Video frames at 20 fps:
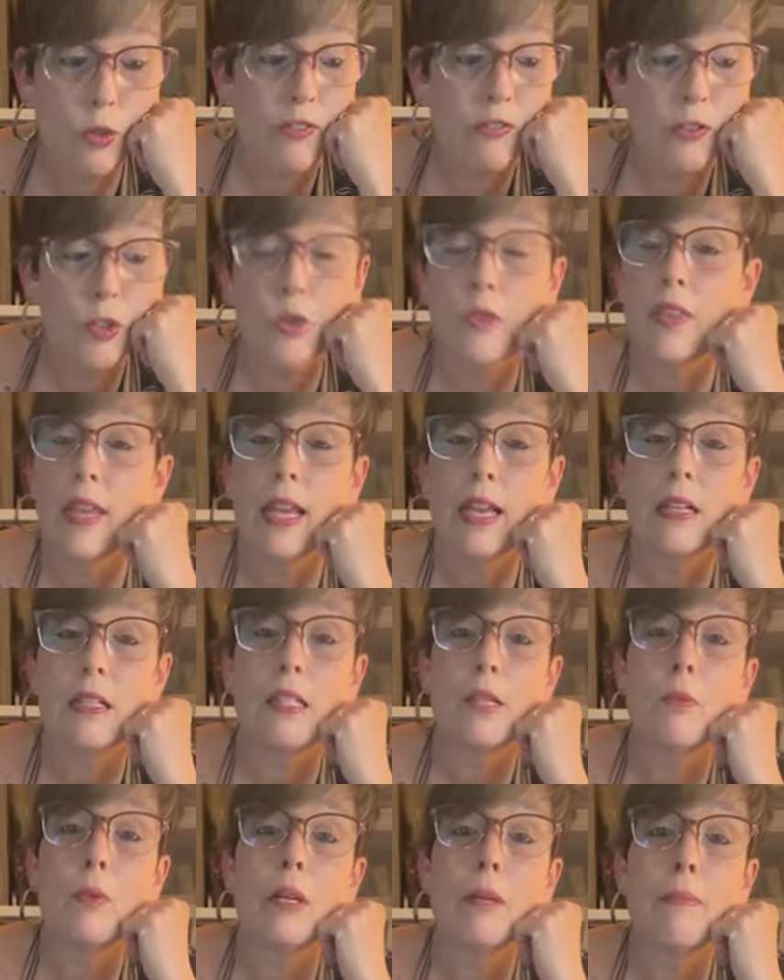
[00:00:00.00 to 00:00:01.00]
going to do a few
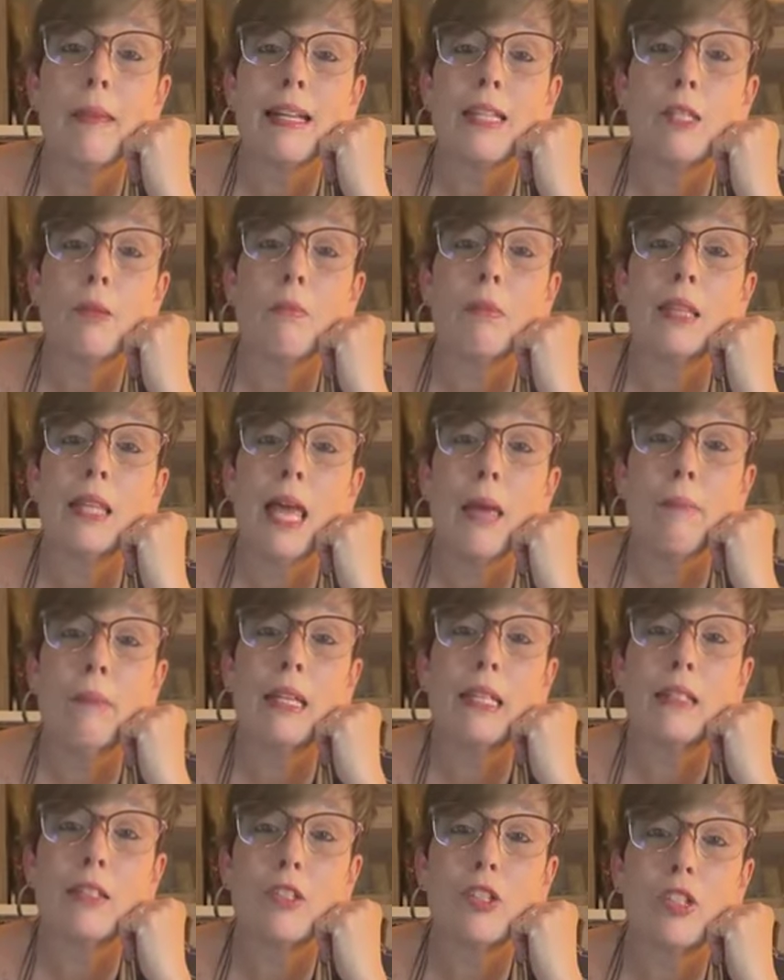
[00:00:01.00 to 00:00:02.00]
things. Then we're going to make some
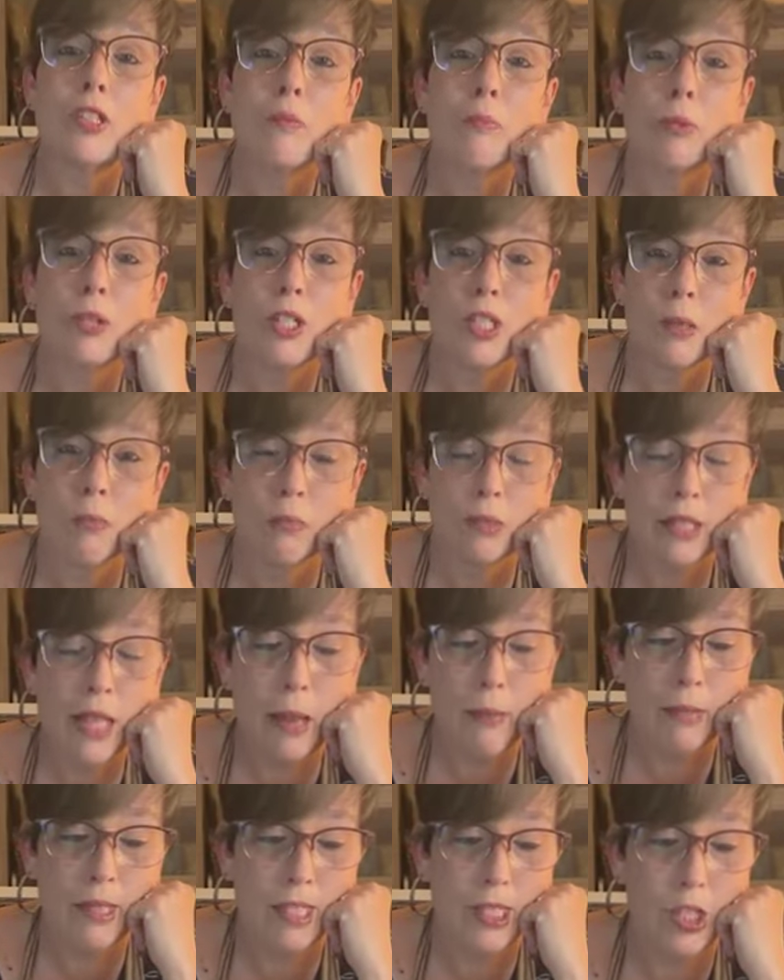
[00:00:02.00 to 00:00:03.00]
lemons and put some
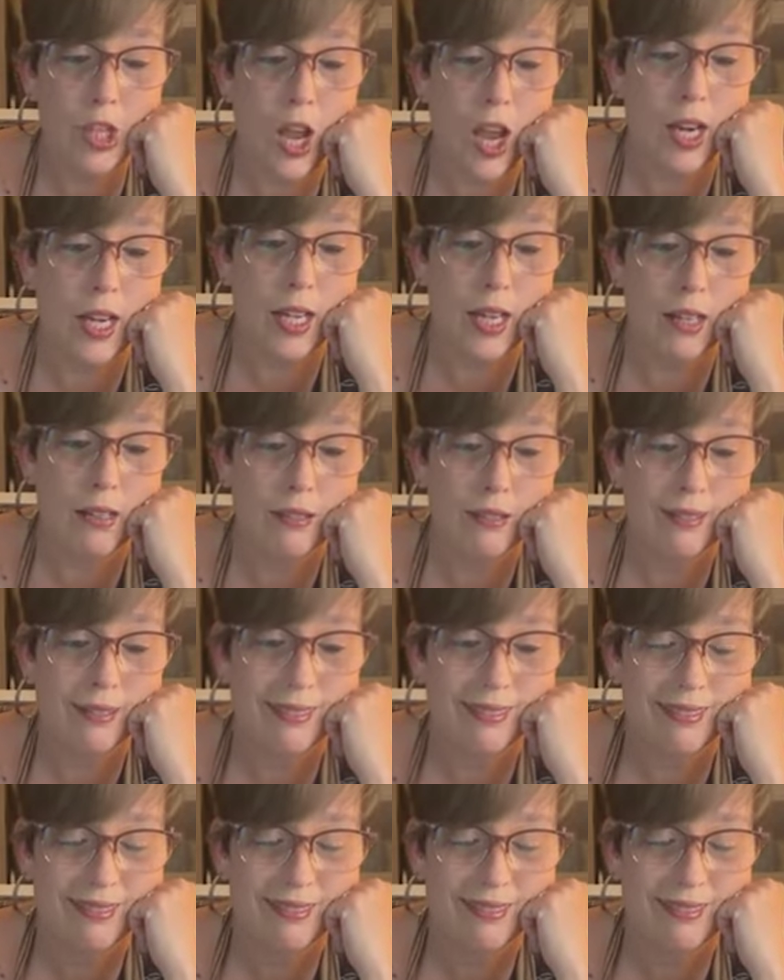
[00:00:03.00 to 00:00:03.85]
lemons on it.